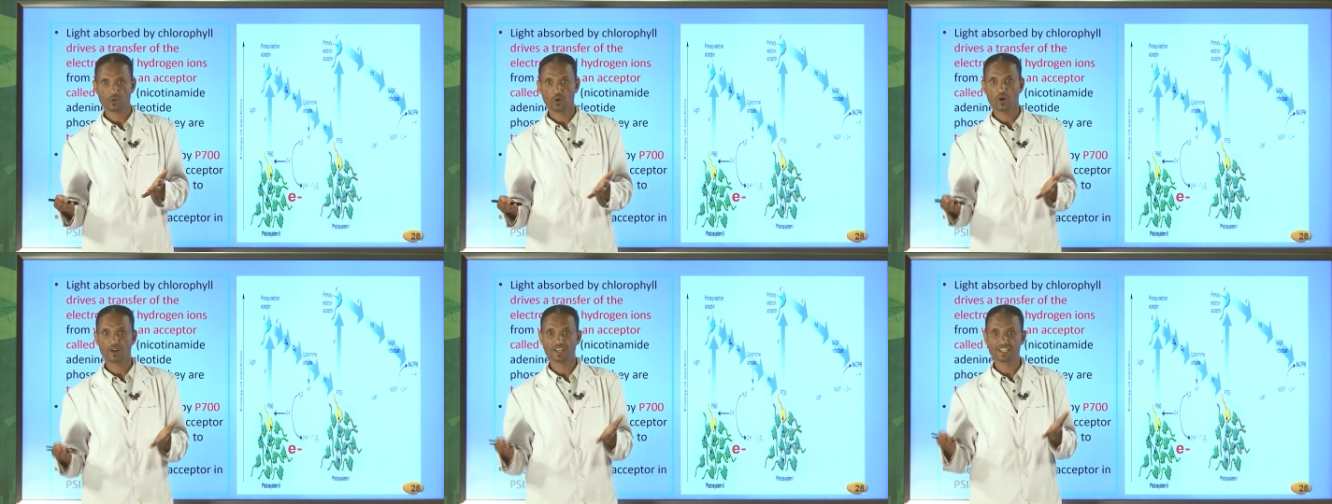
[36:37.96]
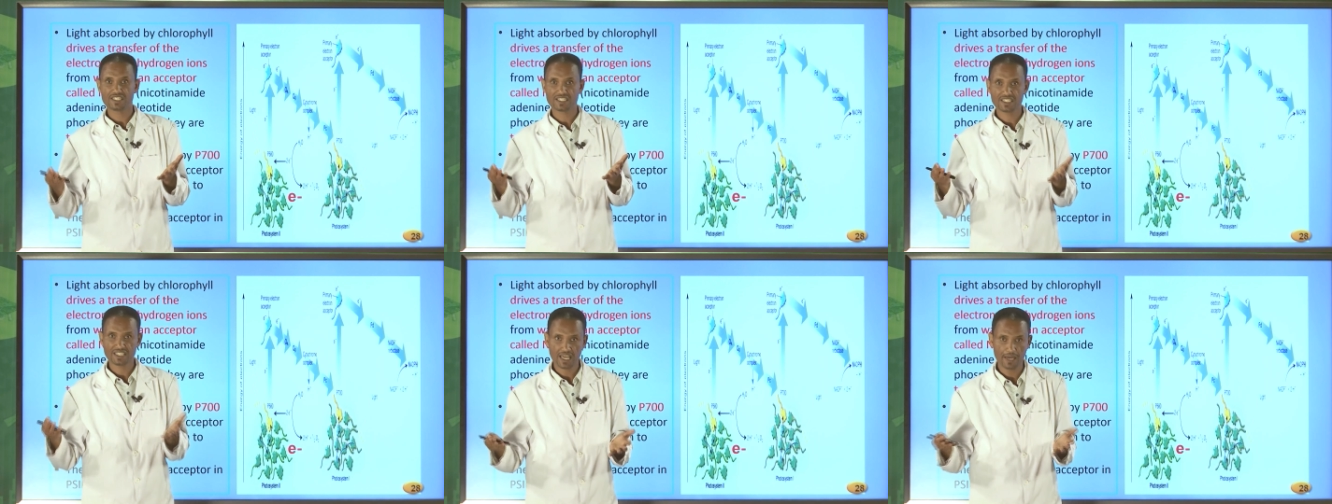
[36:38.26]
or
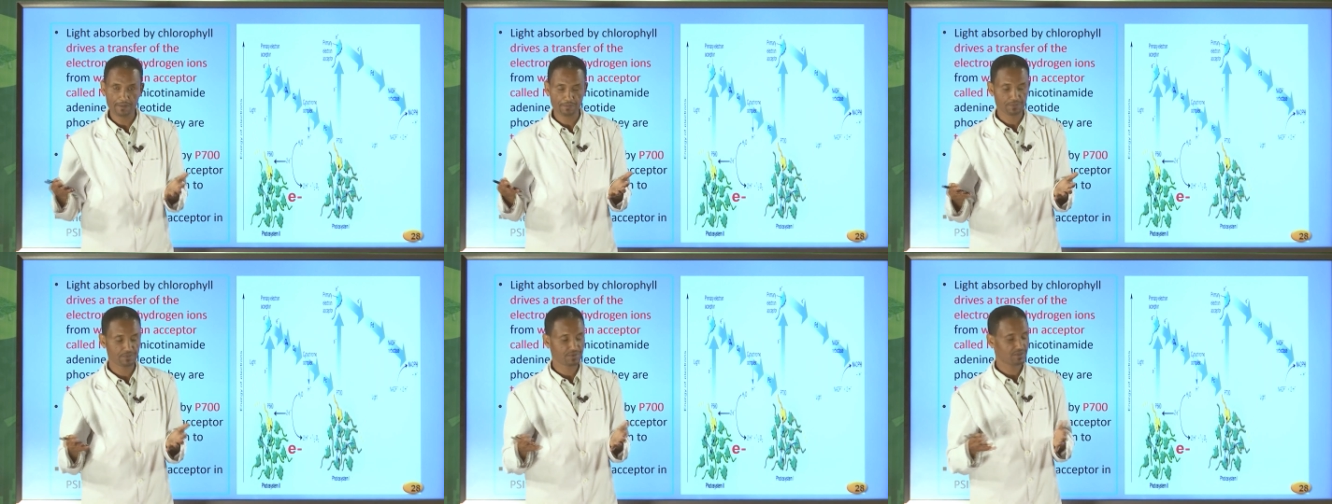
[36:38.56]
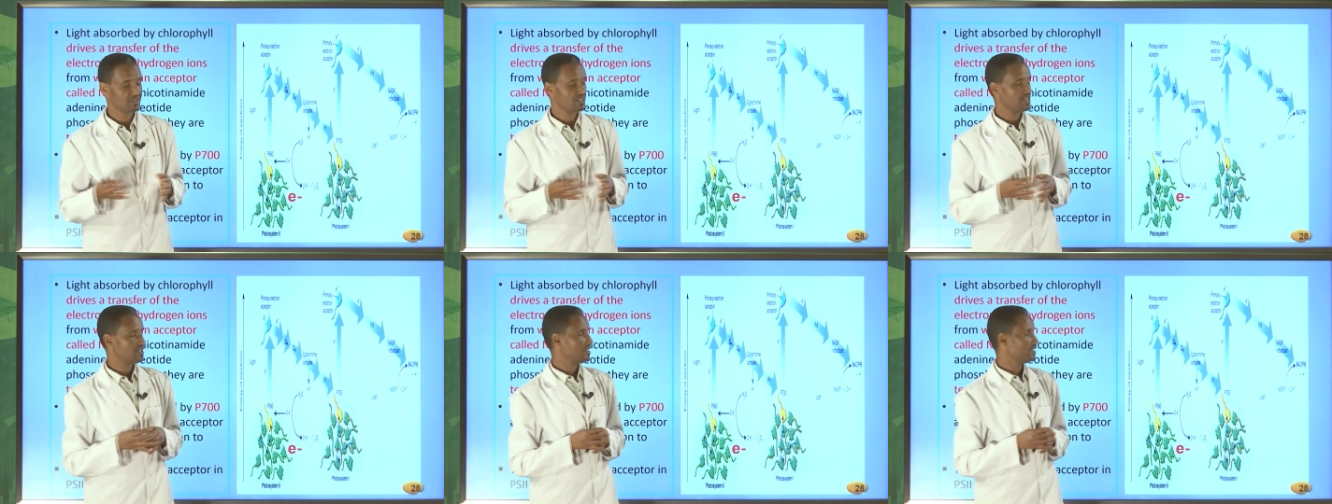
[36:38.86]
escape
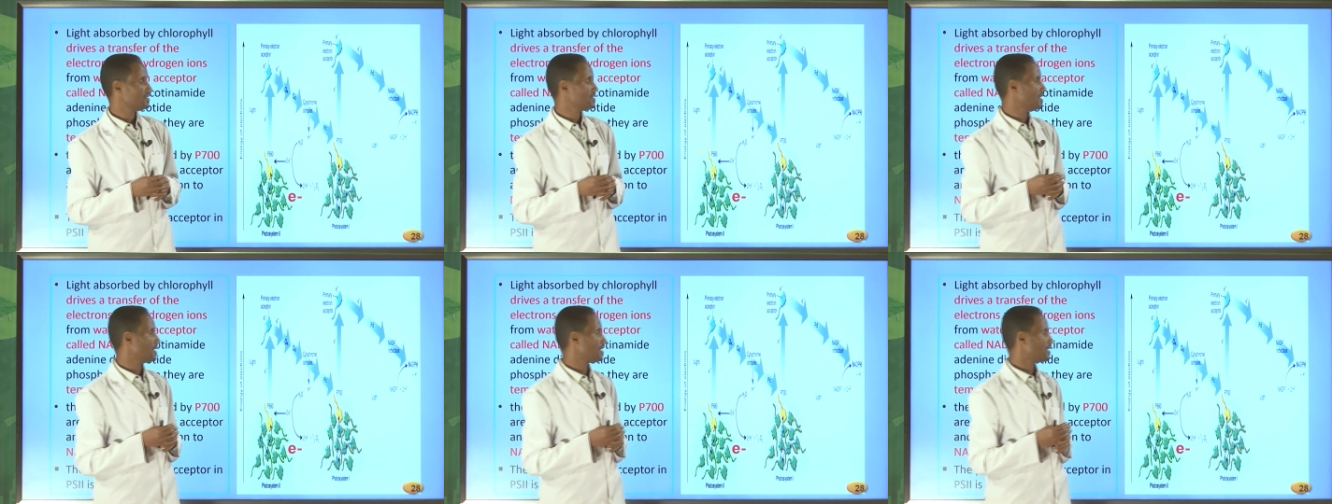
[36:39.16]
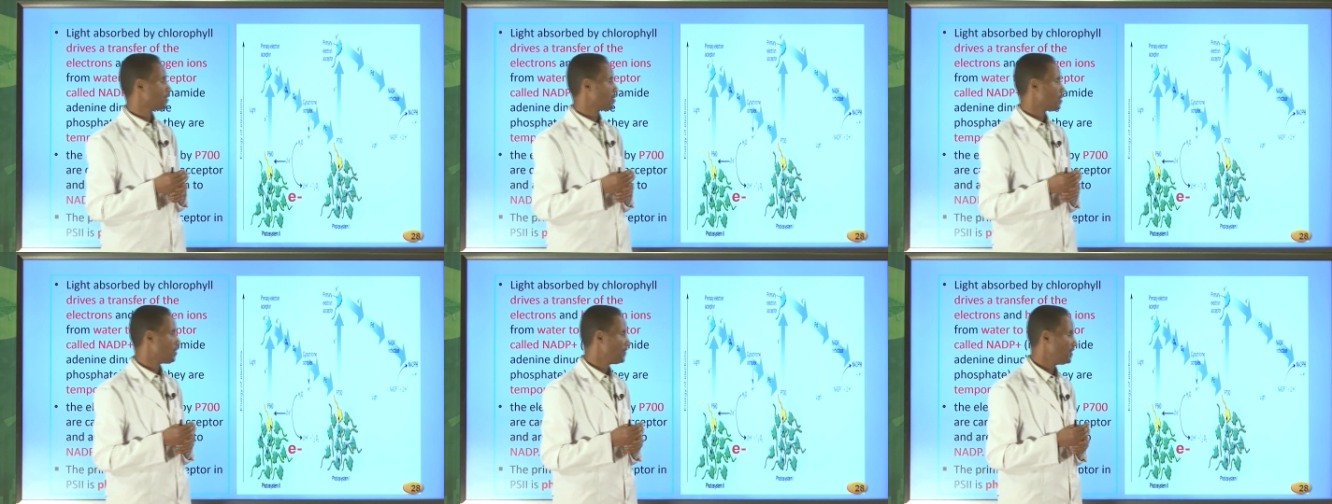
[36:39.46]
the
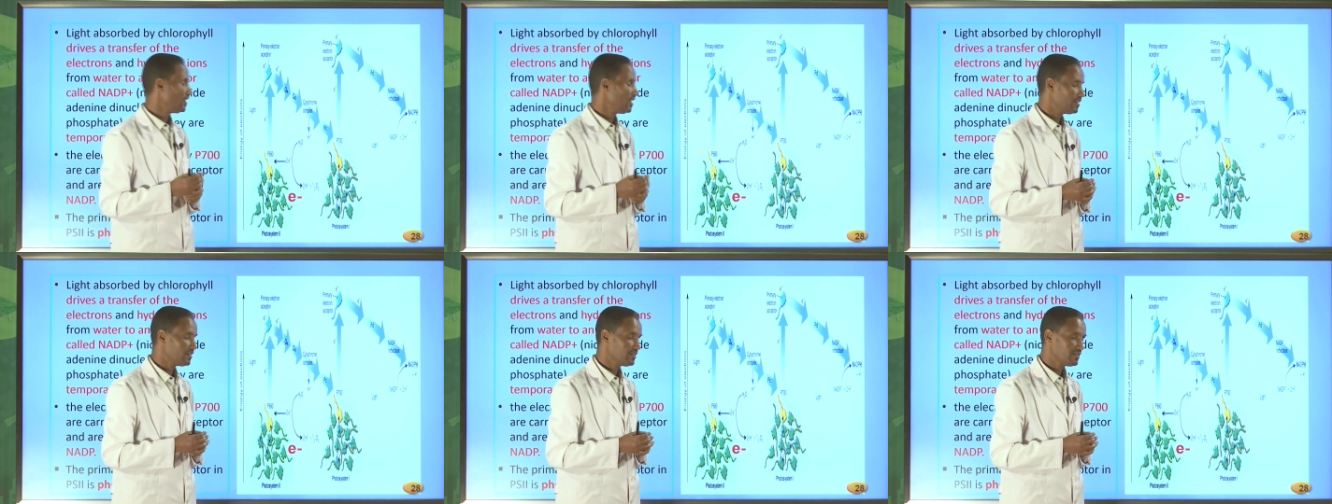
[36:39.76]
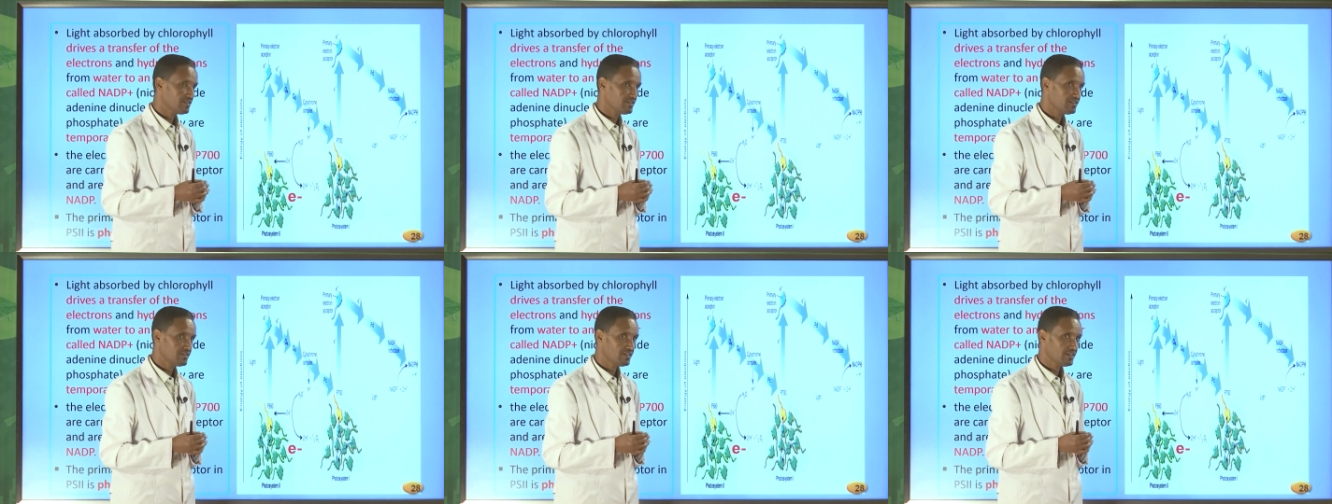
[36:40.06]
chlorophyll
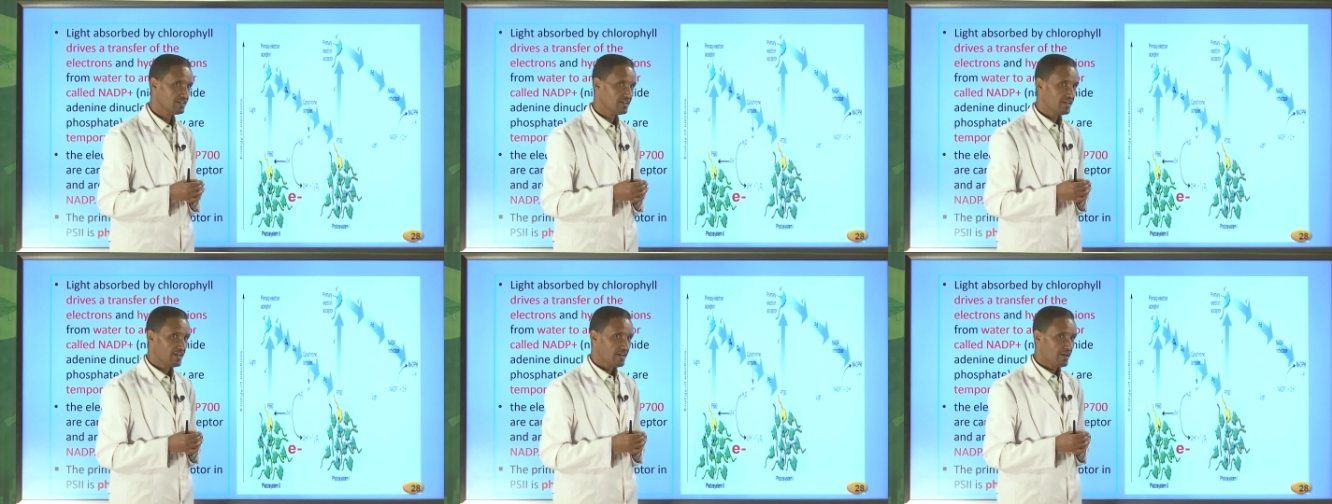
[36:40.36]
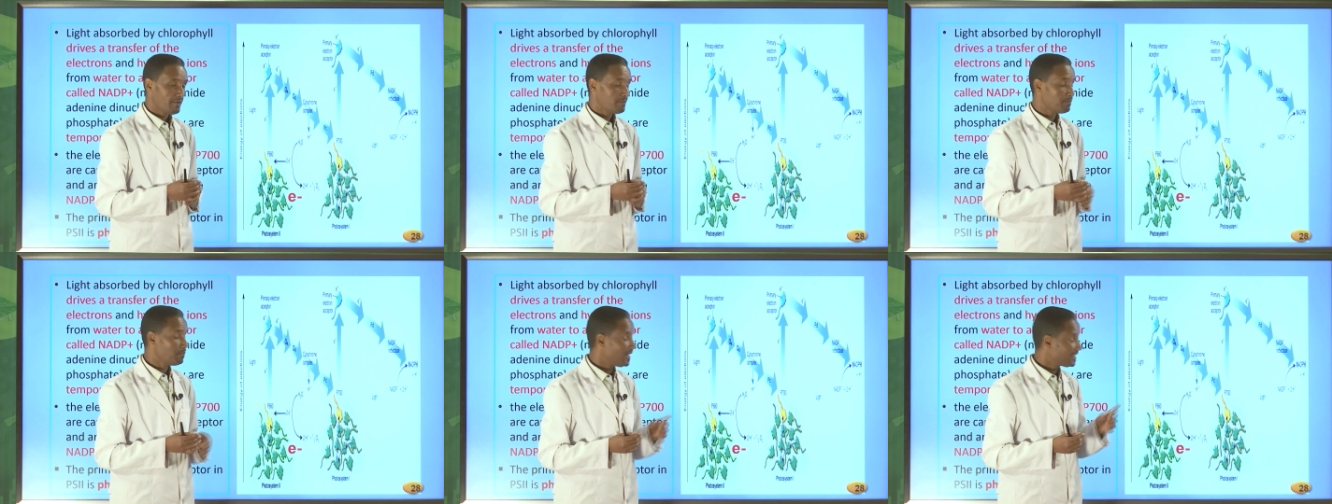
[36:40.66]

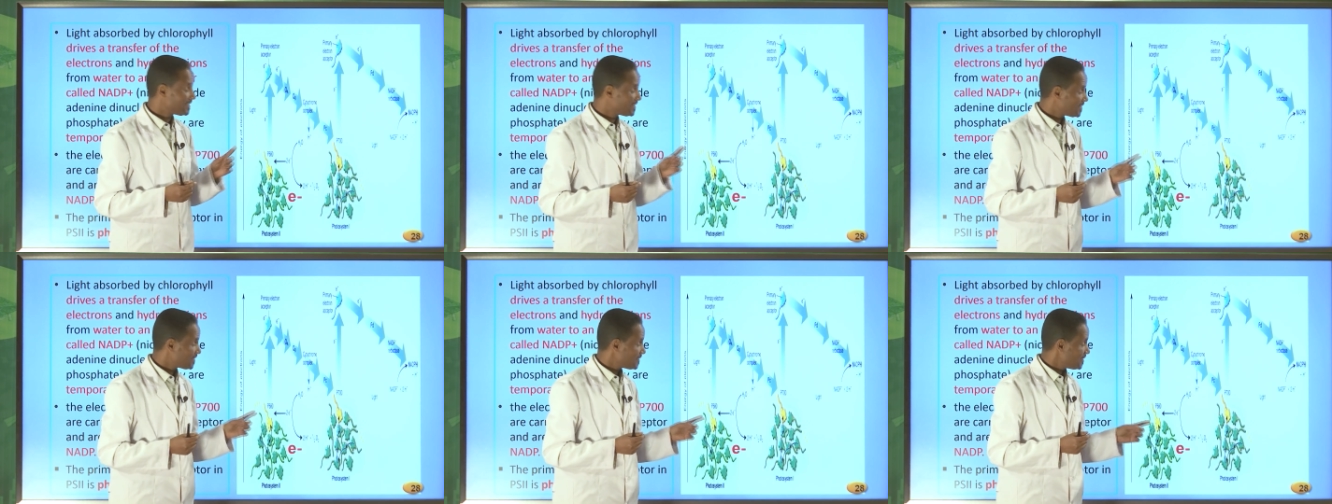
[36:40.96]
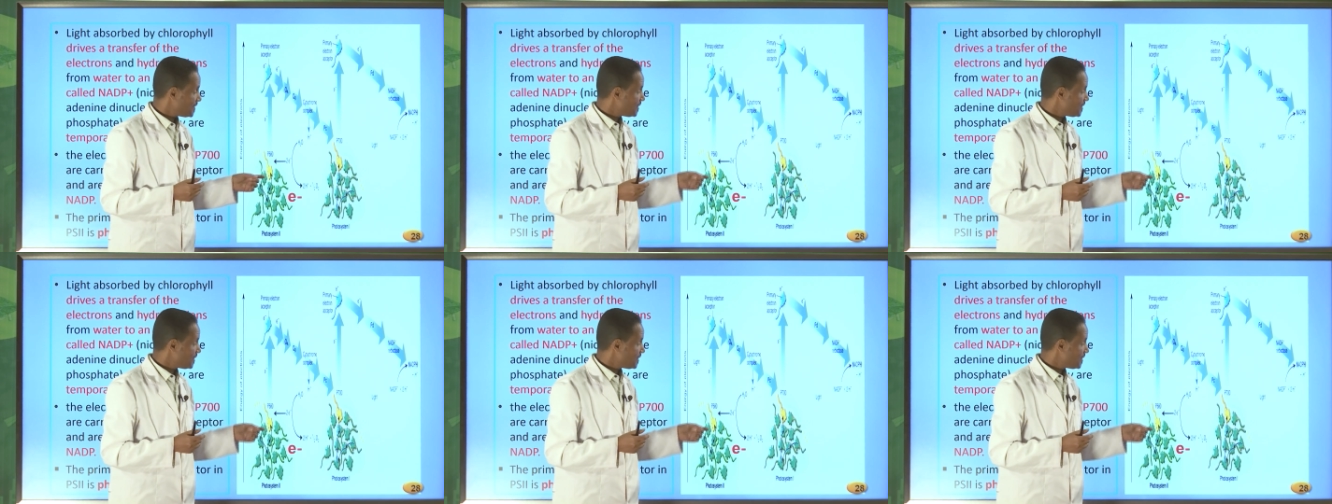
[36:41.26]
but